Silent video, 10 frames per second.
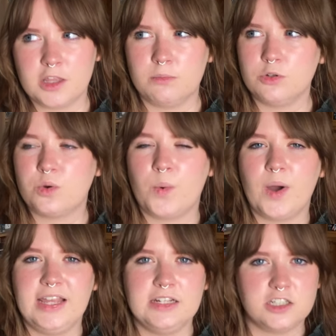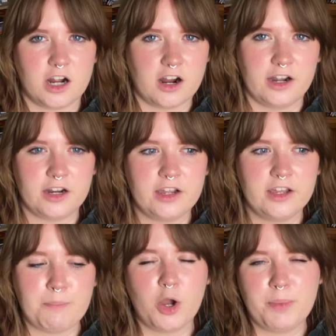they're both quite dark.
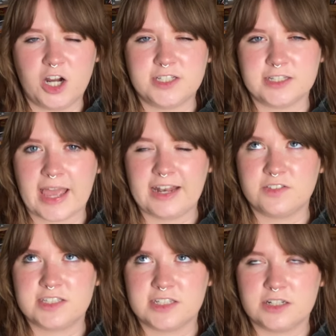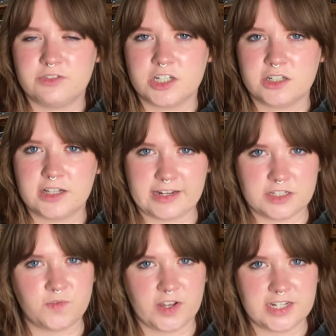Boy Parts is kind of satirical and
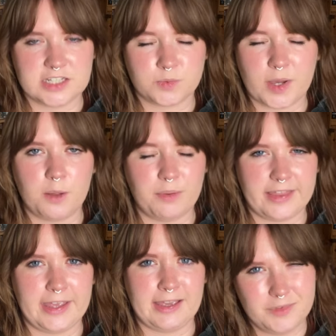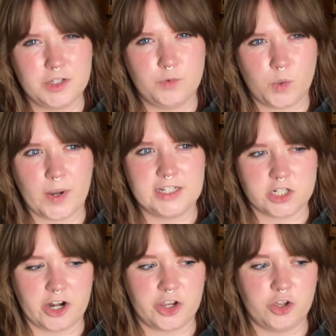is funny as well, but, like, quite
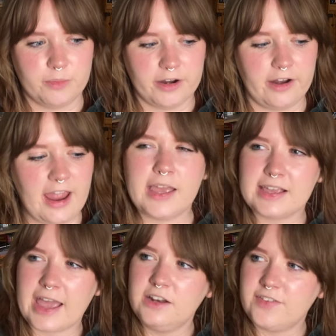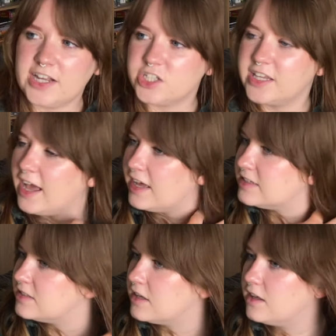dark humour. It kind of actually
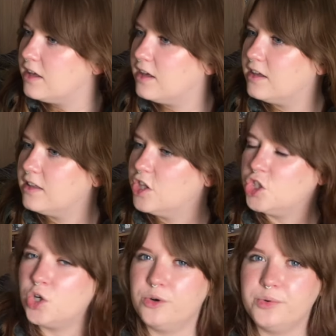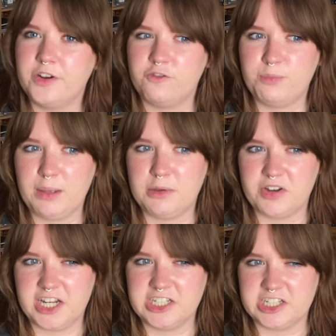has the tone of Baby
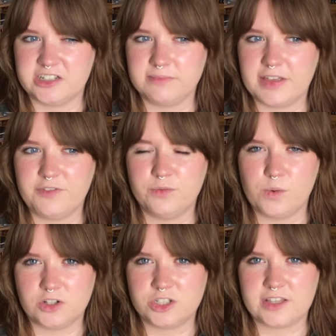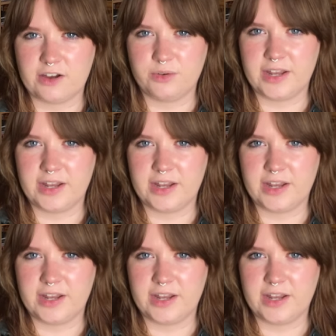Reindeer. If you've watched that on